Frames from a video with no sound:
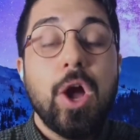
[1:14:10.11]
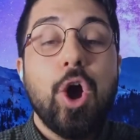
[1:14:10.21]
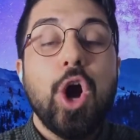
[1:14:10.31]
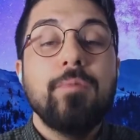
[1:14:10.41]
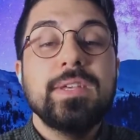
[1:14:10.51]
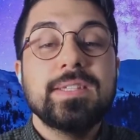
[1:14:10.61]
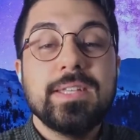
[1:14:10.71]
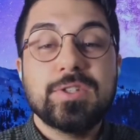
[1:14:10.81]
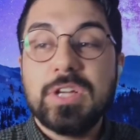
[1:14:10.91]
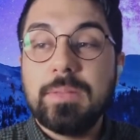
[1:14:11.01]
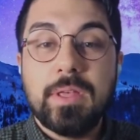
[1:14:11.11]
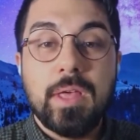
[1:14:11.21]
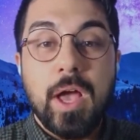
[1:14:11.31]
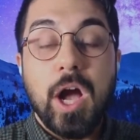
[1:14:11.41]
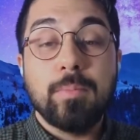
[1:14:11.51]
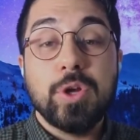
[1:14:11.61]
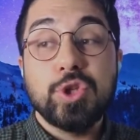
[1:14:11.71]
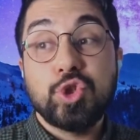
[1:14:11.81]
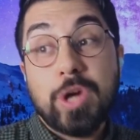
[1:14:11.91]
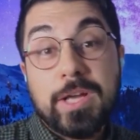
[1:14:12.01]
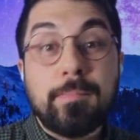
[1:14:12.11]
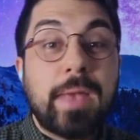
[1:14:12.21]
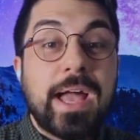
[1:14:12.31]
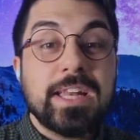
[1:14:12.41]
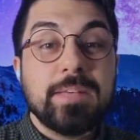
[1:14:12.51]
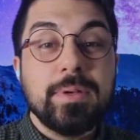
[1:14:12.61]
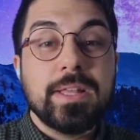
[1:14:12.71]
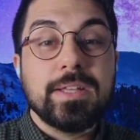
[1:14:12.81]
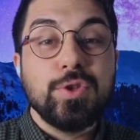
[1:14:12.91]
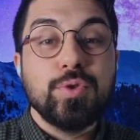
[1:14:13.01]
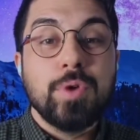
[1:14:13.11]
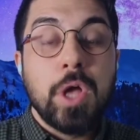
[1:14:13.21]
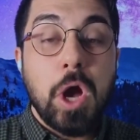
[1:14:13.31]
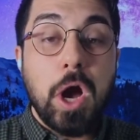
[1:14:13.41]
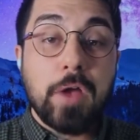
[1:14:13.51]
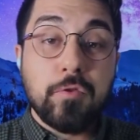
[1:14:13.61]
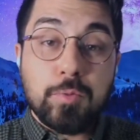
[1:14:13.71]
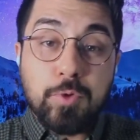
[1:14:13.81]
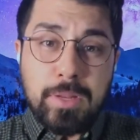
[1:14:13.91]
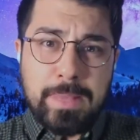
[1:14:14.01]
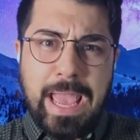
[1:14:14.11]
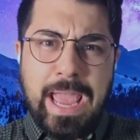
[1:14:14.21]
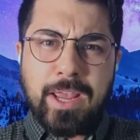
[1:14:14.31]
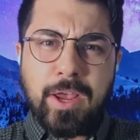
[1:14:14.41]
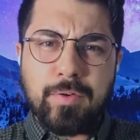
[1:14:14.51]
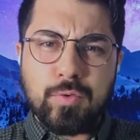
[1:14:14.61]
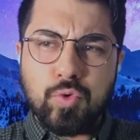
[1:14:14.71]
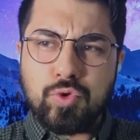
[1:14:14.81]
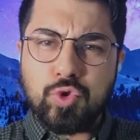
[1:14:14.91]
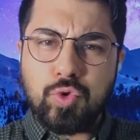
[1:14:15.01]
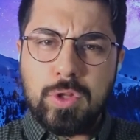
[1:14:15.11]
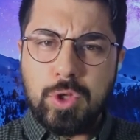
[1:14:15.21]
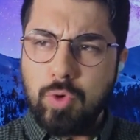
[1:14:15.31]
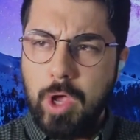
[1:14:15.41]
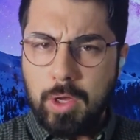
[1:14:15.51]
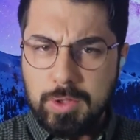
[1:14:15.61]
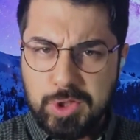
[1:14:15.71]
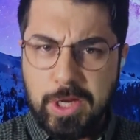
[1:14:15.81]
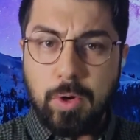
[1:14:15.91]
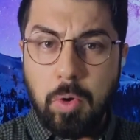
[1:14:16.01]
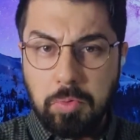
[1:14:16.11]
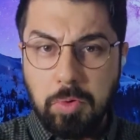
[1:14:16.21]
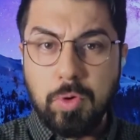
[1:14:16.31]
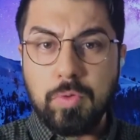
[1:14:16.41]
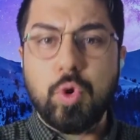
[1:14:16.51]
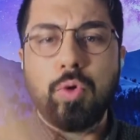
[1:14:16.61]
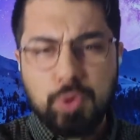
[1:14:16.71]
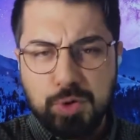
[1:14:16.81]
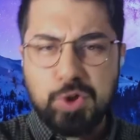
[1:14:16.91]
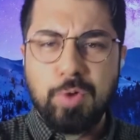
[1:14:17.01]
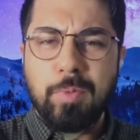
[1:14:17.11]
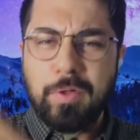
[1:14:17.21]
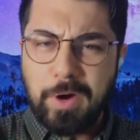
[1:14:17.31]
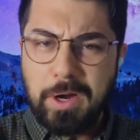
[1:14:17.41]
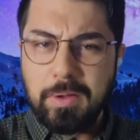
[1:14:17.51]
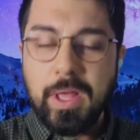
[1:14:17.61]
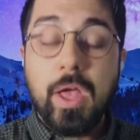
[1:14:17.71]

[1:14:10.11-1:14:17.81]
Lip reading: Obviously, it's going to be, I'm going to try to manipulate you. Either I'm going to be angry and controlling you. Hey, stay at home. Don't go see your mother. Right?